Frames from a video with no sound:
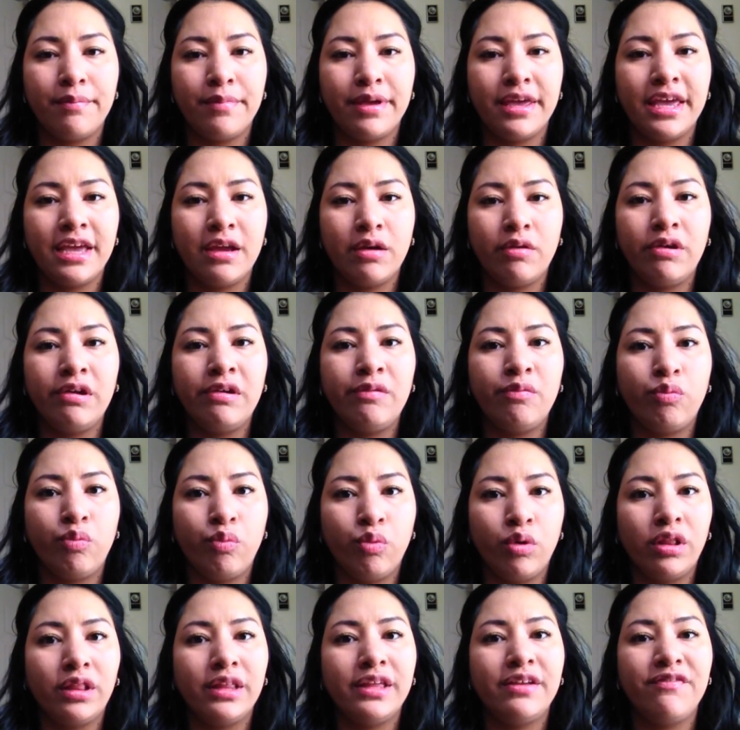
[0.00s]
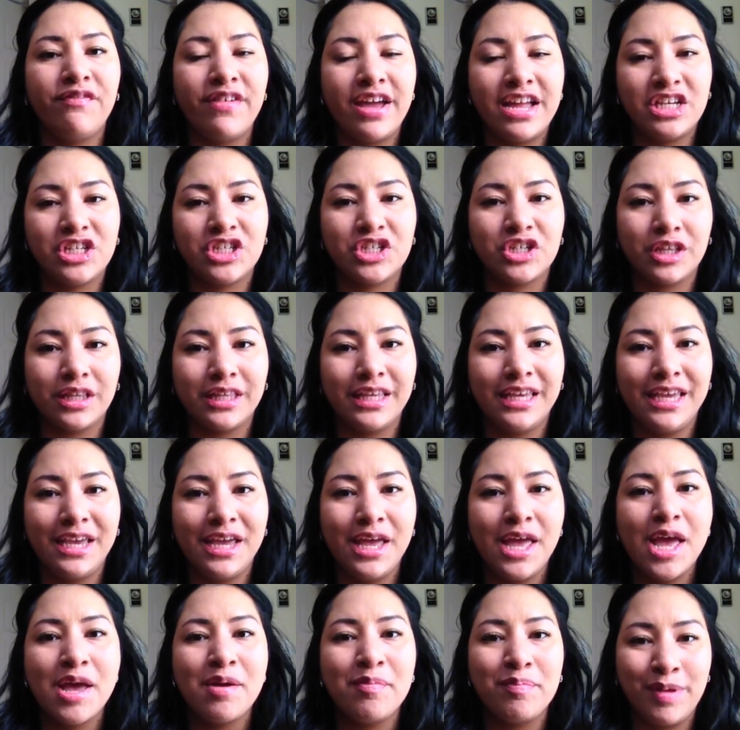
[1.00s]
it will eventually
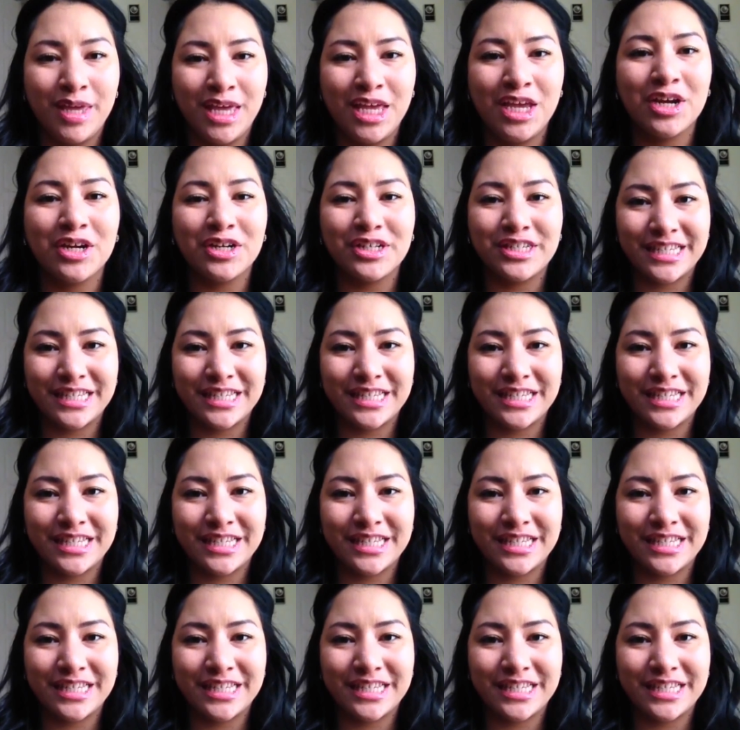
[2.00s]
be your